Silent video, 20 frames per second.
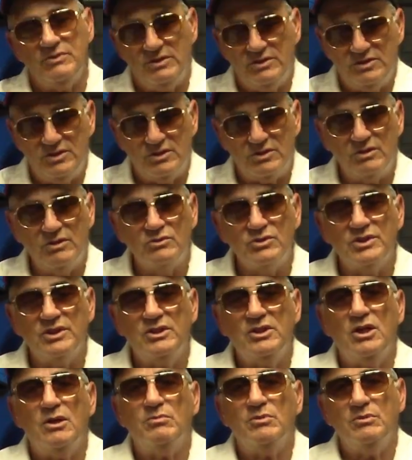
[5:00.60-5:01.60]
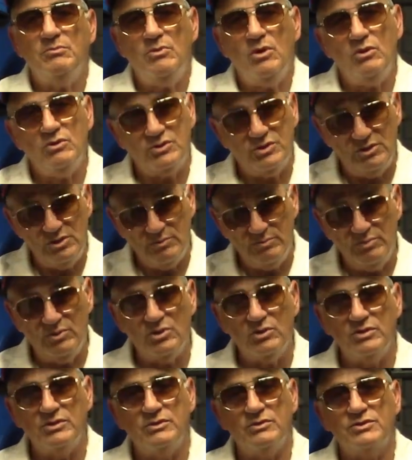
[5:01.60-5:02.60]
you just loosen a couple of bolts and you
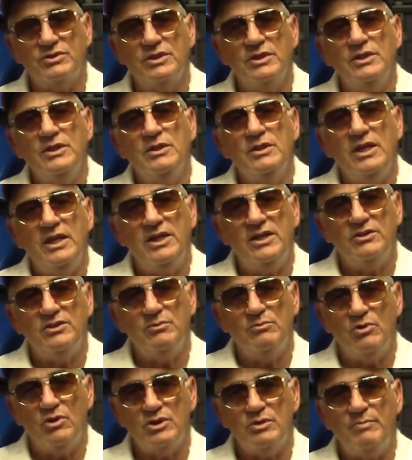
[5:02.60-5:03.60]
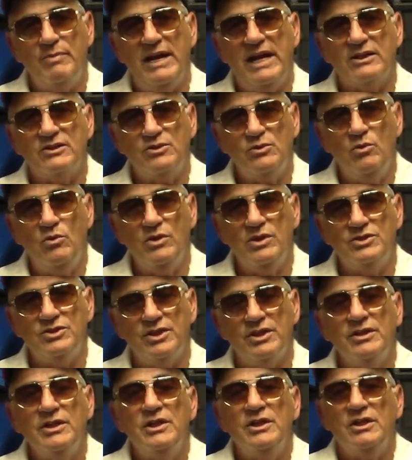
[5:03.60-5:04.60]
pull those handlebars back towards
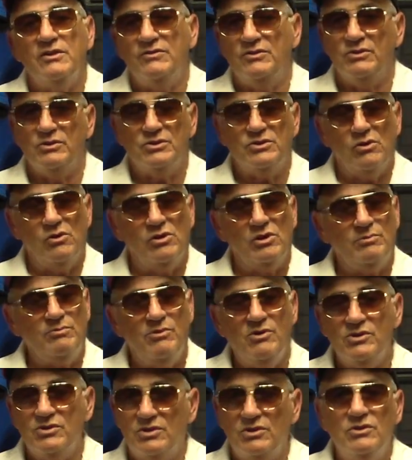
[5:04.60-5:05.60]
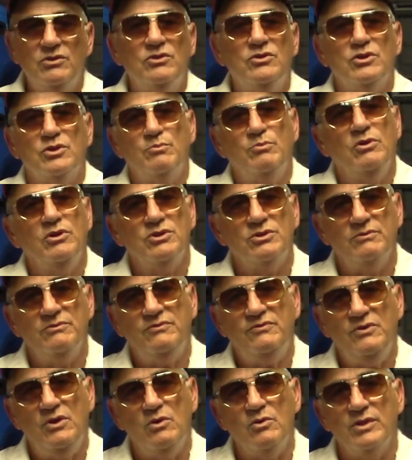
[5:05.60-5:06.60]
you. If you're a taller person, you just push them
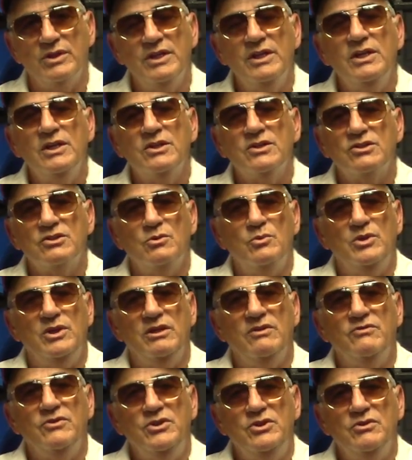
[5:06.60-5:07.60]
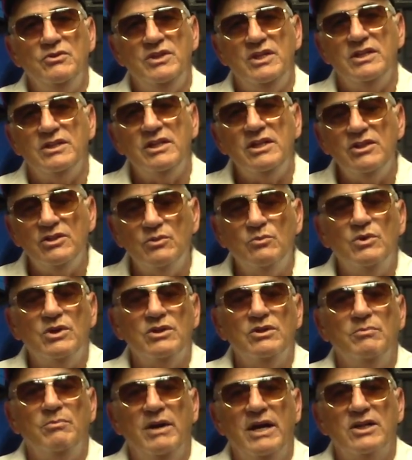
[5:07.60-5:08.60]
forward. So whatever you need, either
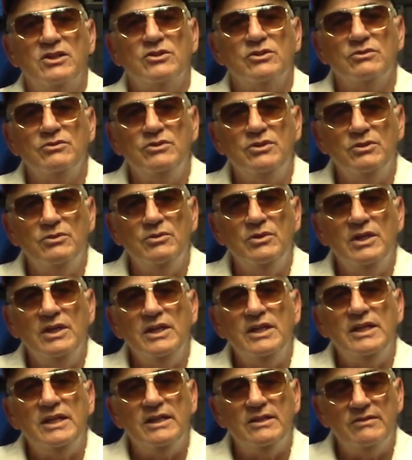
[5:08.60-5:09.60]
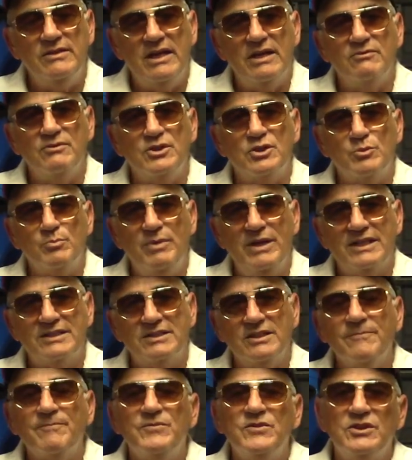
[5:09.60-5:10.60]
one of the bikes will do in that
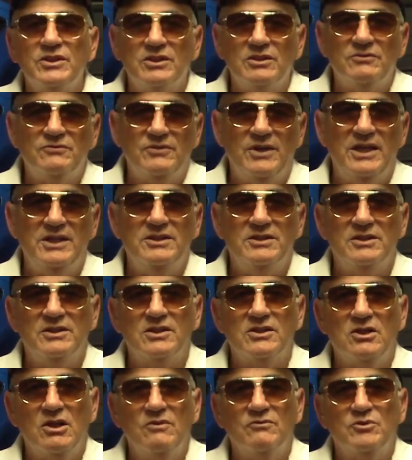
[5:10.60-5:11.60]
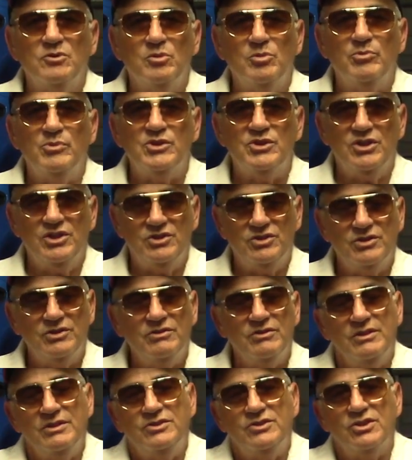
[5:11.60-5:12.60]
respect. You're going to find a comfortable
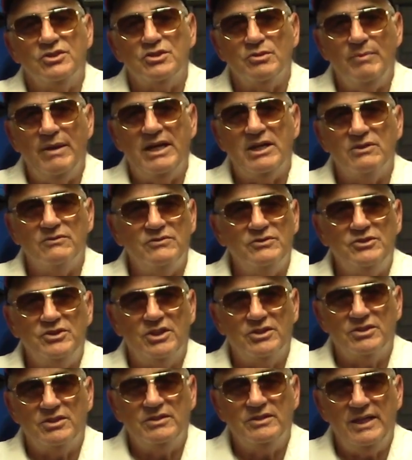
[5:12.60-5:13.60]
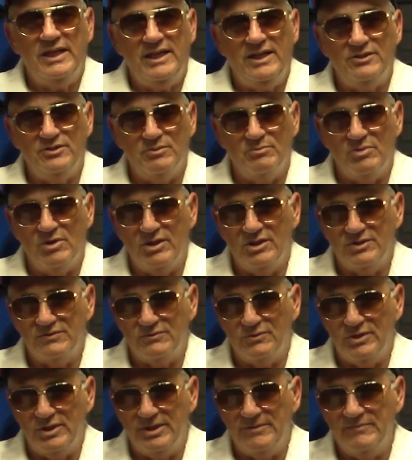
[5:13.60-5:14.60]
position. It's just a matter of adjusting the handlebars
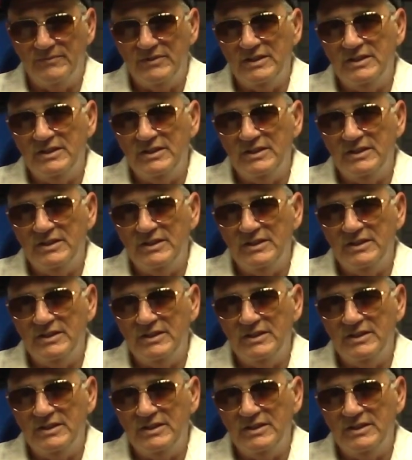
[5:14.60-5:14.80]
for you.